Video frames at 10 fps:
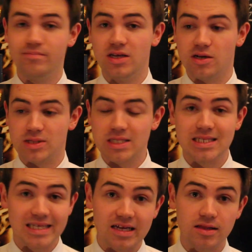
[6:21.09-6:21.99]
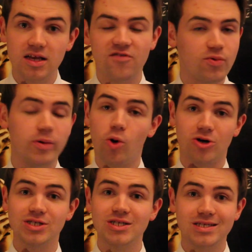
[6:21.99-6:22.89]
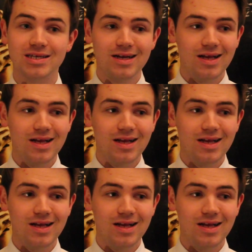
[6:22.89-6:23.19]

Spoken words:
you know, still if we want.